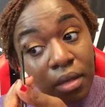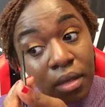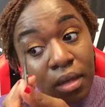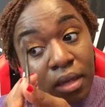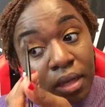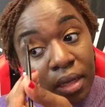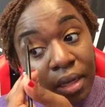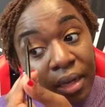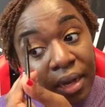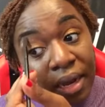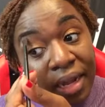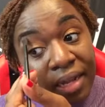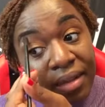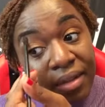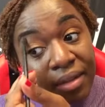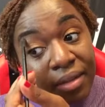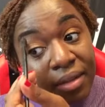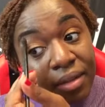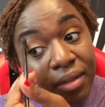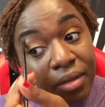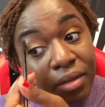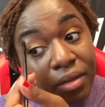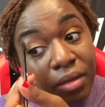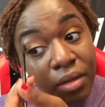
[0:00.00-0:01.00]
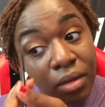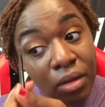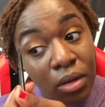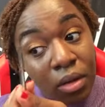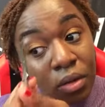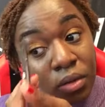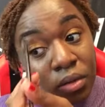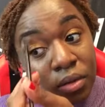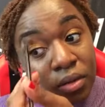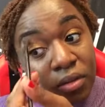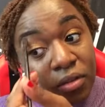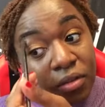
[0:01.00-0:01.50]
And I,
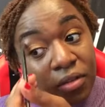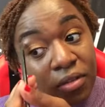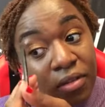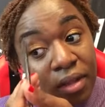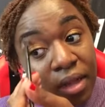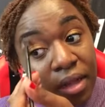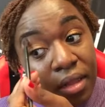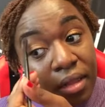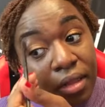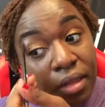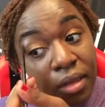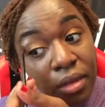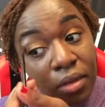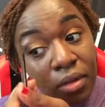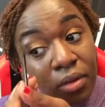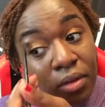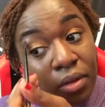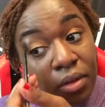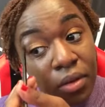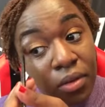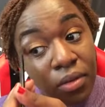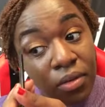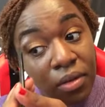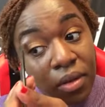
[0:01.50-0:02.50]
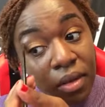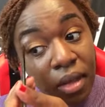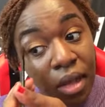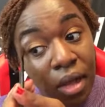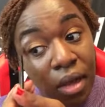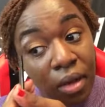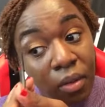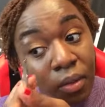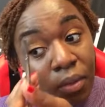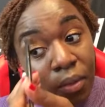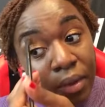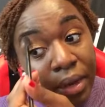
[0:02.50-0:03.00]
just a little goes a
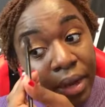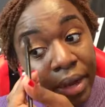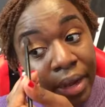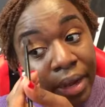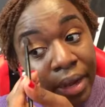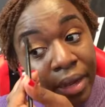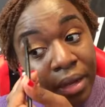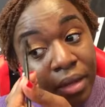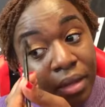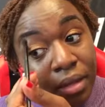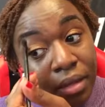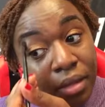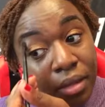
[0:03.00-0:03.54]
long way.